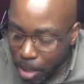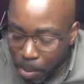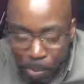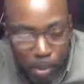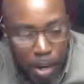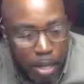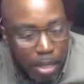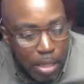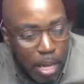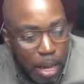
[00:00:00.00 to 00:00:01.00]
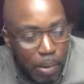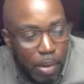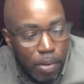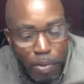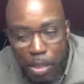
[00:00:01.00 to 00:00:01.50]
Brandon
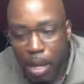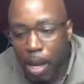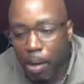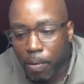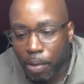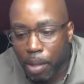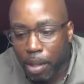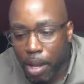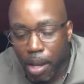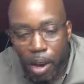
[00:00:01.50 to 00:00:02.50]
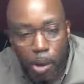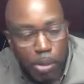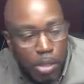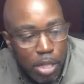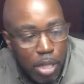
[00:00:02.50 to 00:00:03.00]
Zachary Photography. I hope
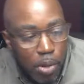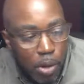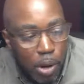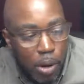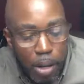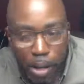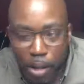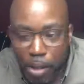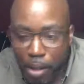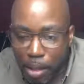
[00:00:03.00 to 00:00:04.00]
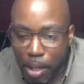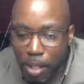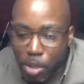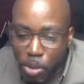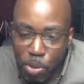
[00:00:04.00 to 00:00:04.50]
to see you all here
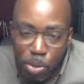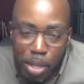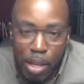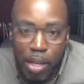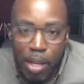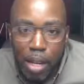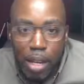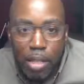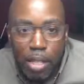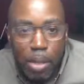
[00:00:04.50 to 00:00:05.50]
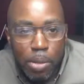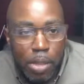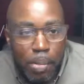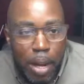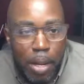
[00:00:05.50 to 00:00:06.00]
next Tuesday. Tell
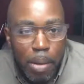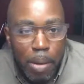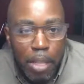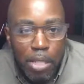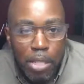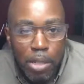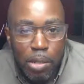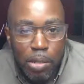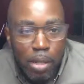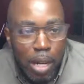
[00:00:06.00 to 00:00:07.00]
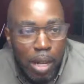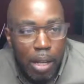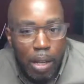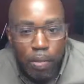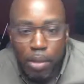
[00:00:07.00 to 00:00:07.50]
somebody about the show. I
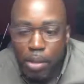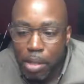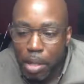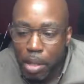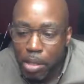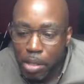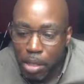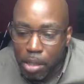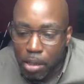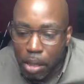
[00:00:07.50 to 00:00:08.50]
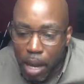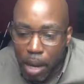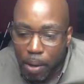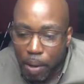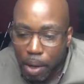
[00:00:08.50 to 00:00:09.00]
love you. I see you on the
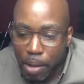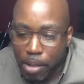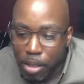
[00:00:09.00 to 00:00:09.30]
high ground.